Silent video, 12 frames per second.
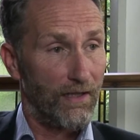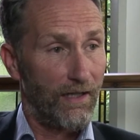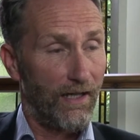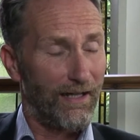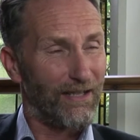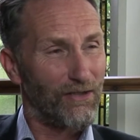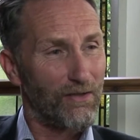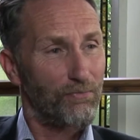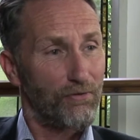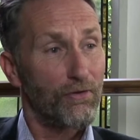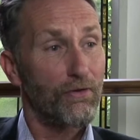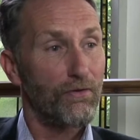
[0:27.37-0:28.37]
And it just
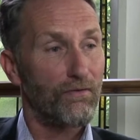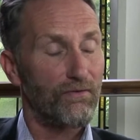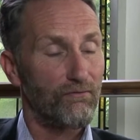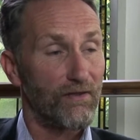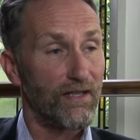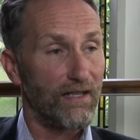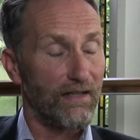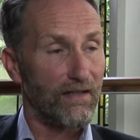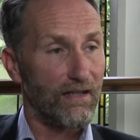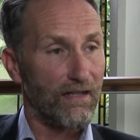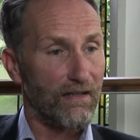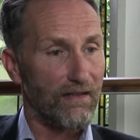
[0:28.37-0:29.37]
proved really
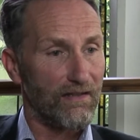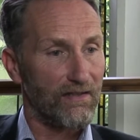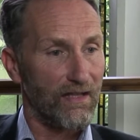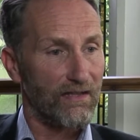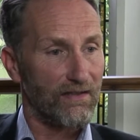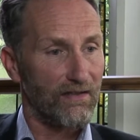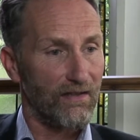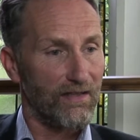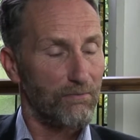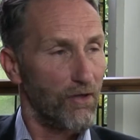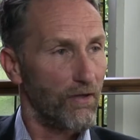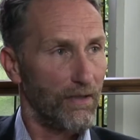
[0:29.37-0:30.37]
the sense that this
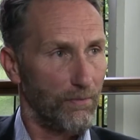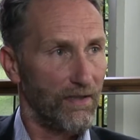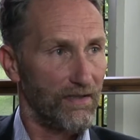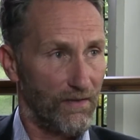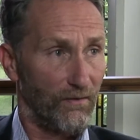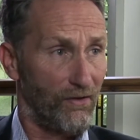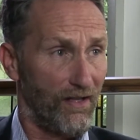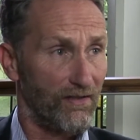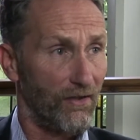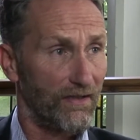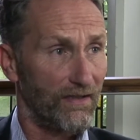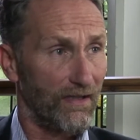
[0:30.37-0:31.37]
marketplace is very
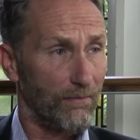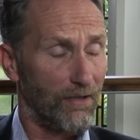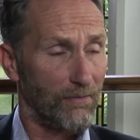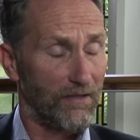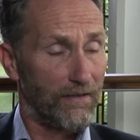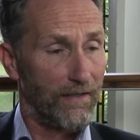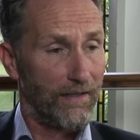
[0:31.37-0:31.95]
exciting at the moment.